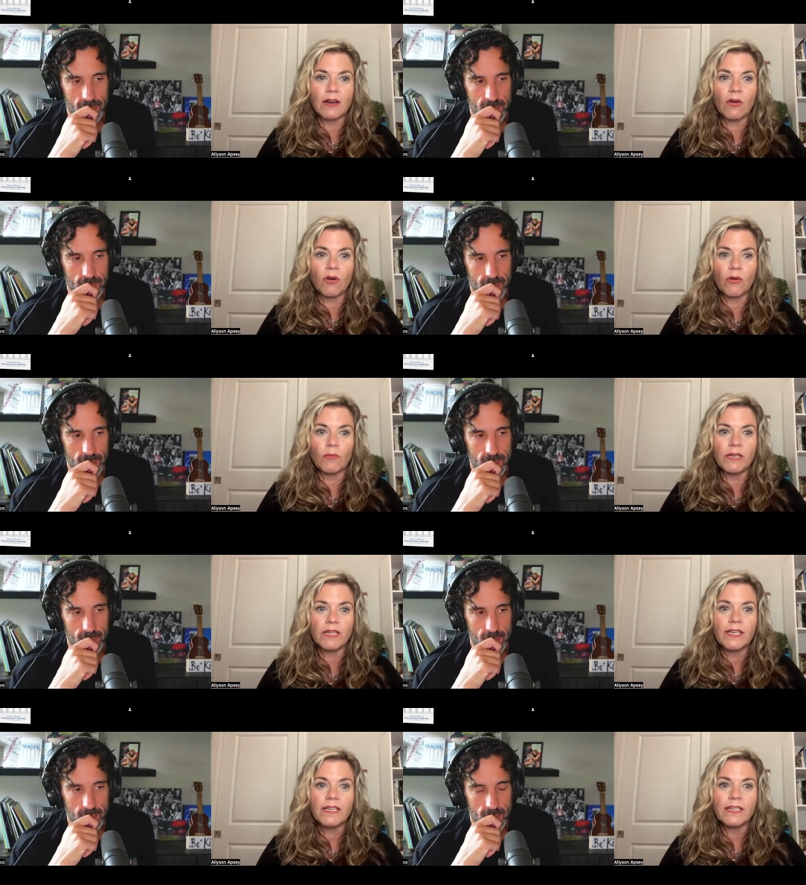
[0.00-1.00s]
Speaker 1: home.
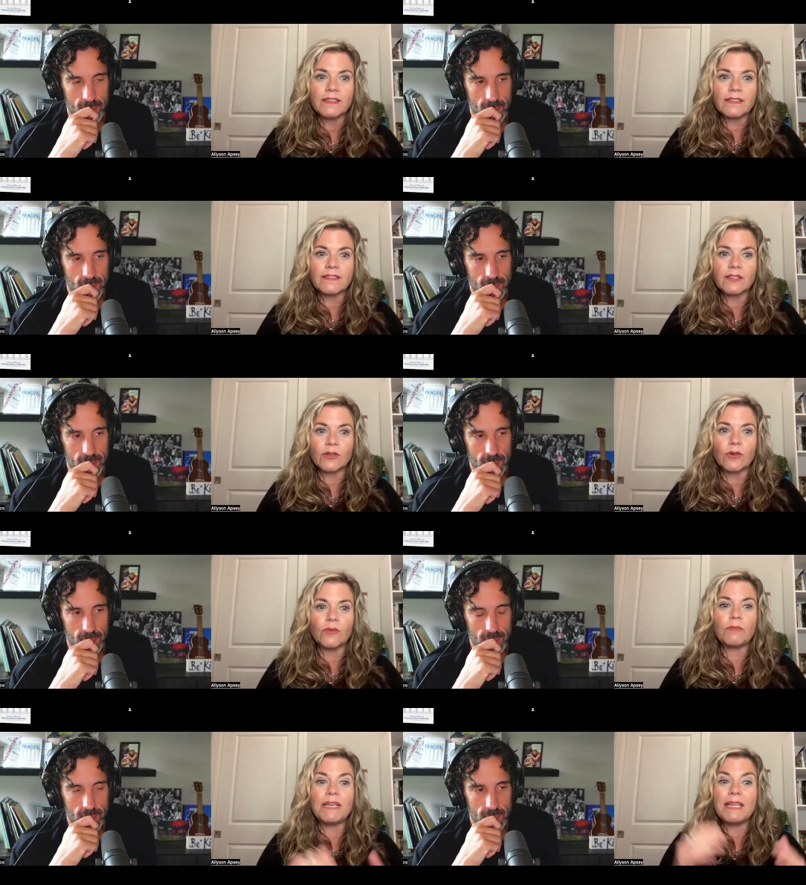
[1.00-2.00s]

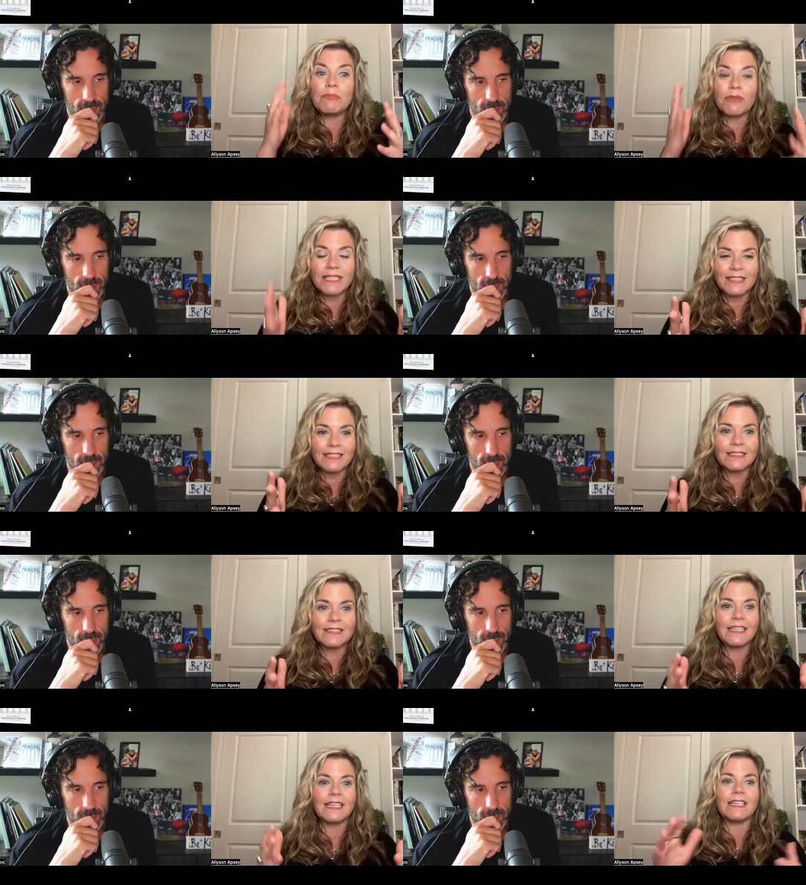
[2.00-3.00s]
So being
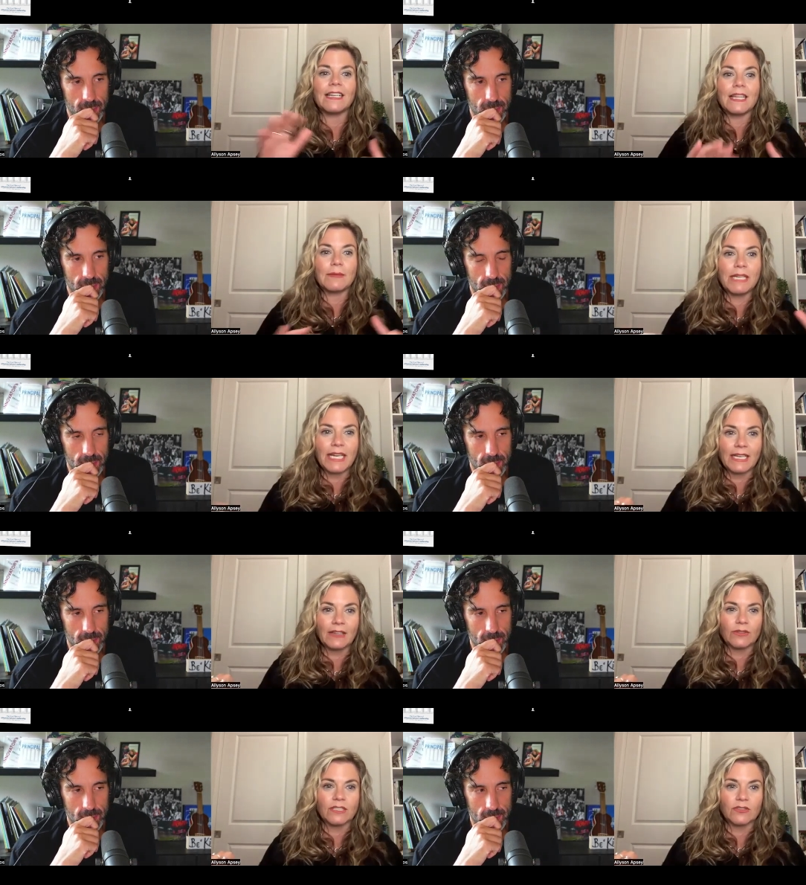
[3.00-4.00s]
present and eliminating
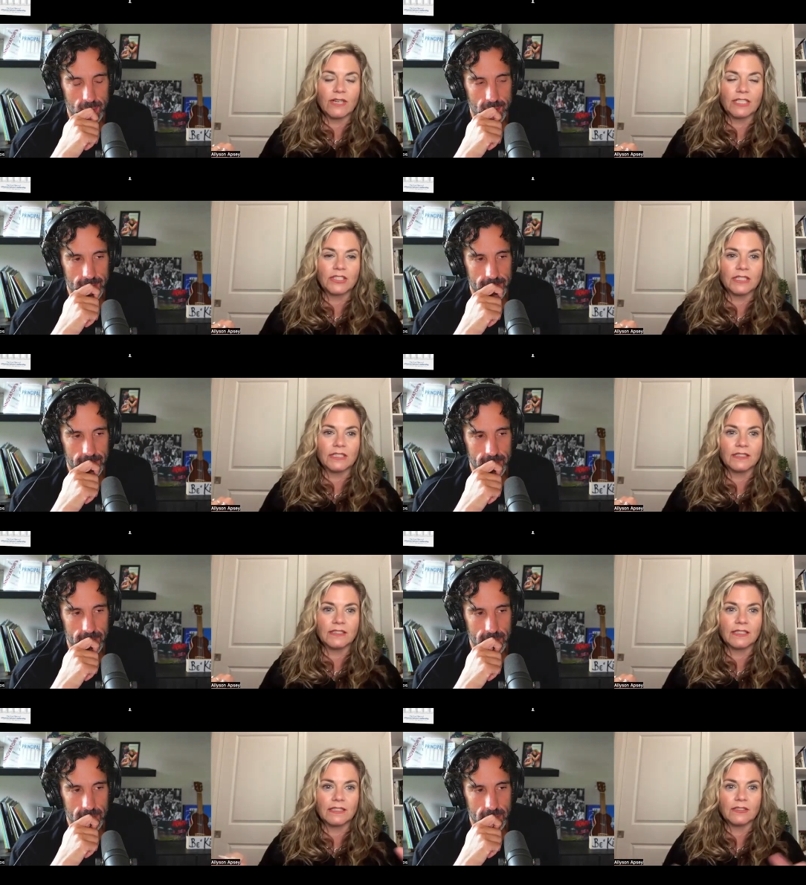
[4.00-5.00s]
those distractions
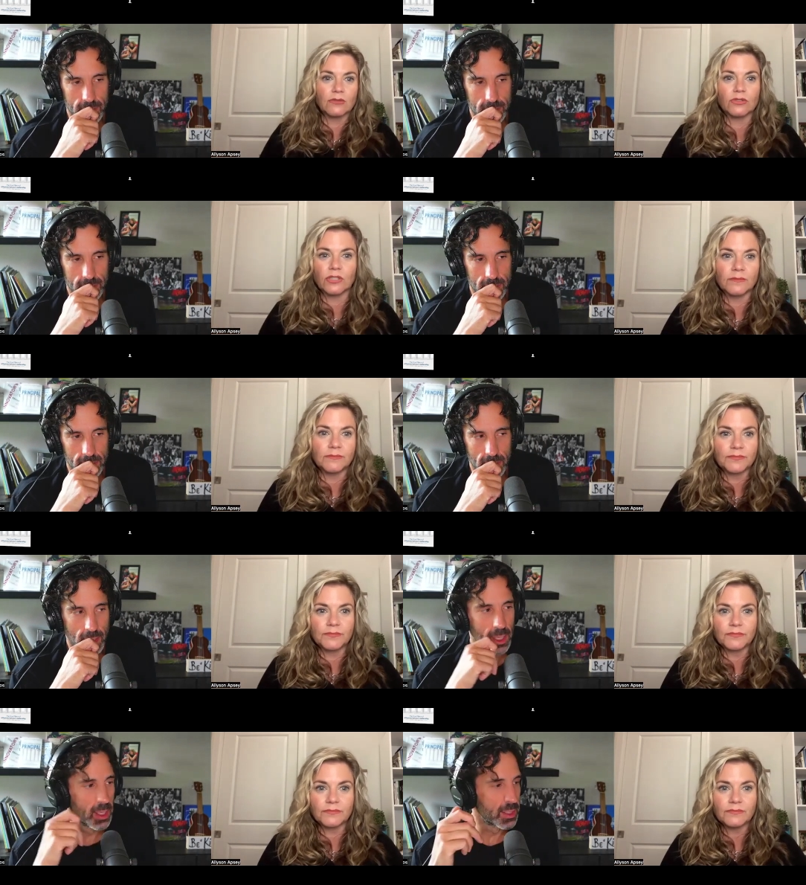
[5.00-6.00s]
is crucial.
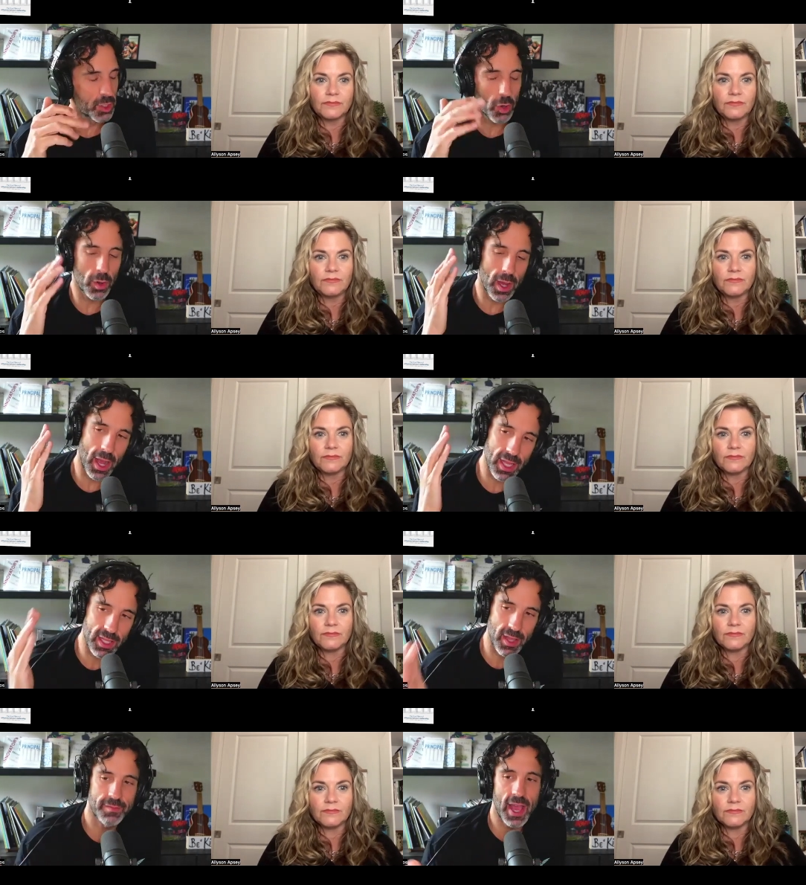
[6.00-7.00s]
Speaker 2: So I
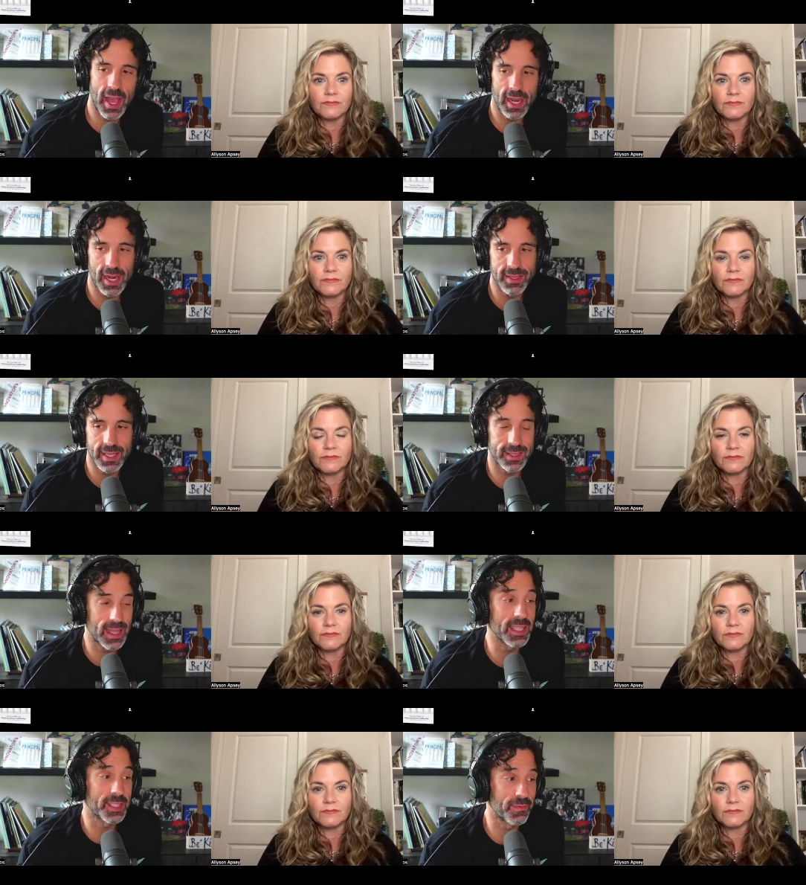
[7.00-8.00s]
love that. And I think
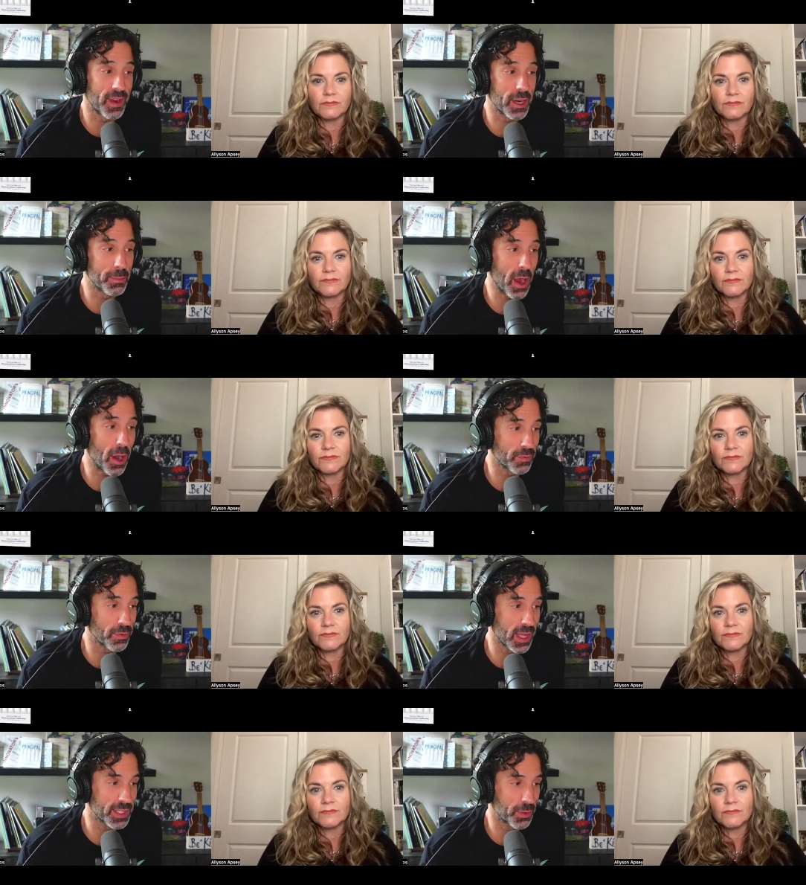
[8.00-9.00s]
that's a very powerful
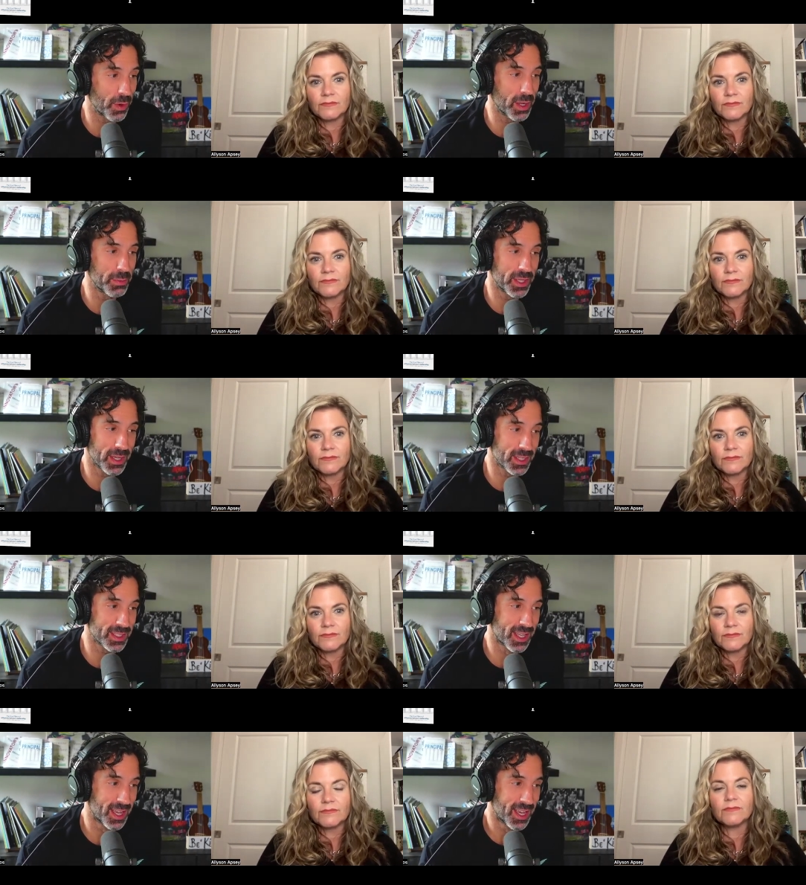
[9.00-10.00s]
lesson, right?
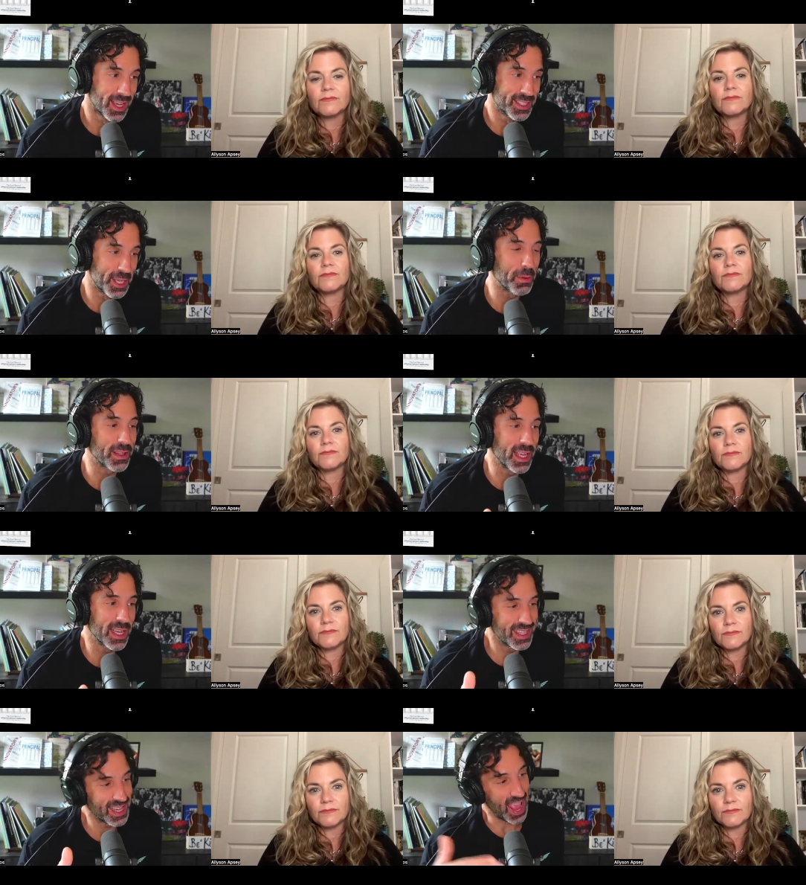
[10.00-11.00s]
Because typically
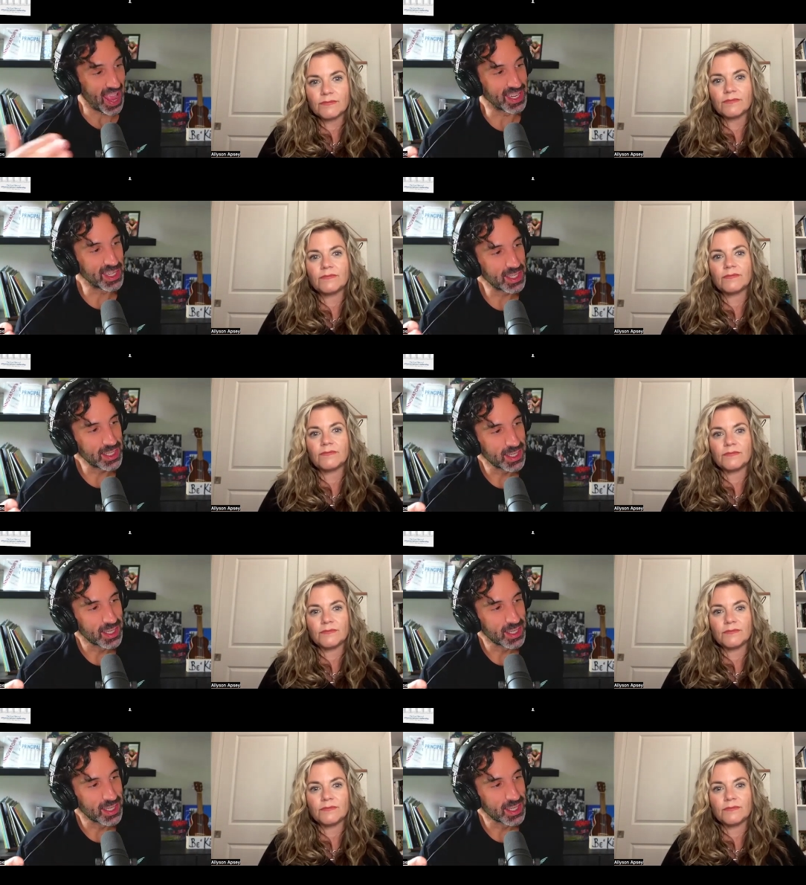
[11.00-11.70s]
at the end